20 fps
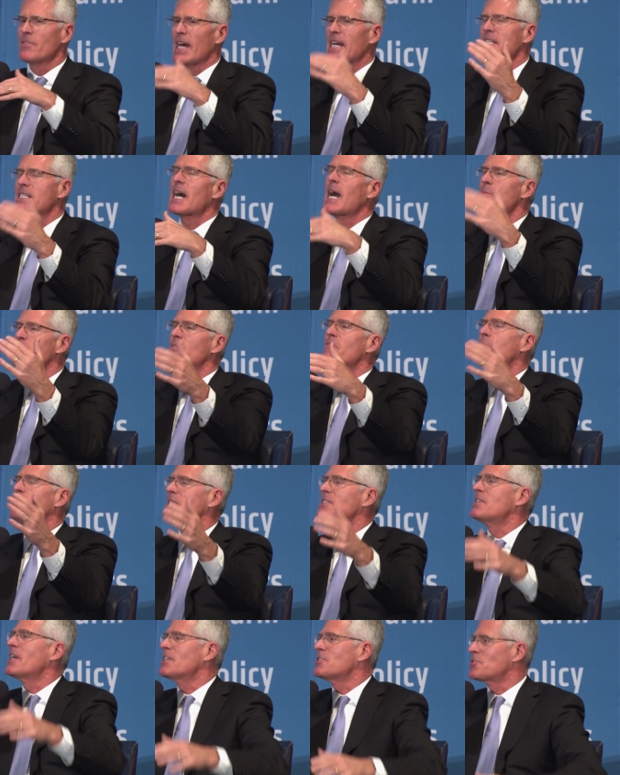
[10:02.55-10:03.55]
that type of
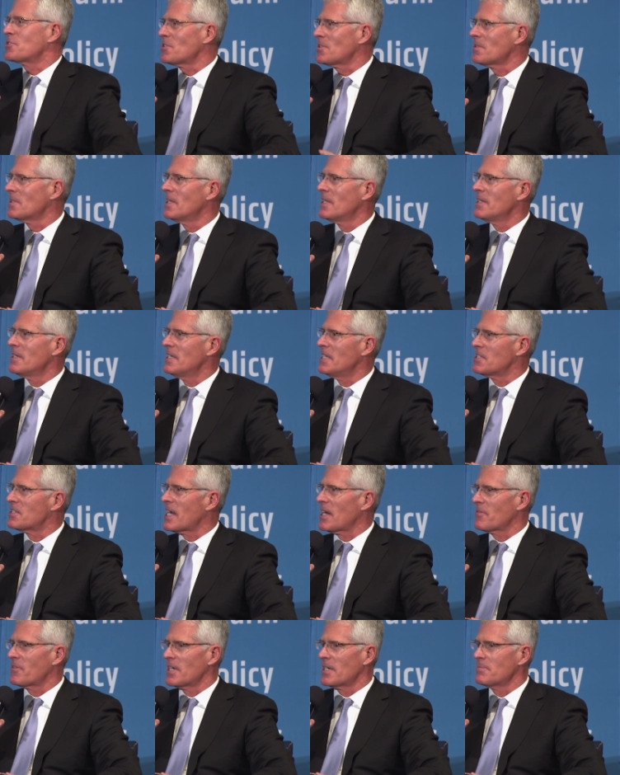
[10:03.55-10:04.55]
potential is
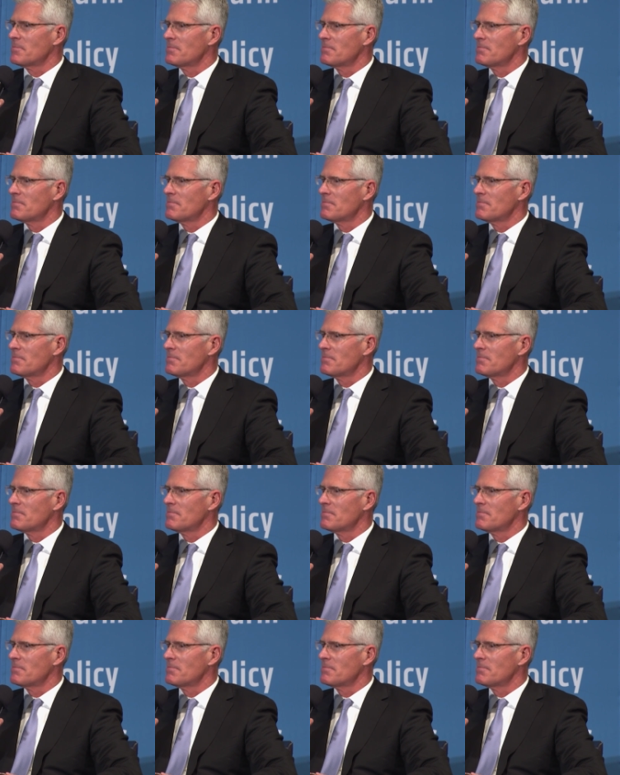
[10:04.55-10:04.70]
out there.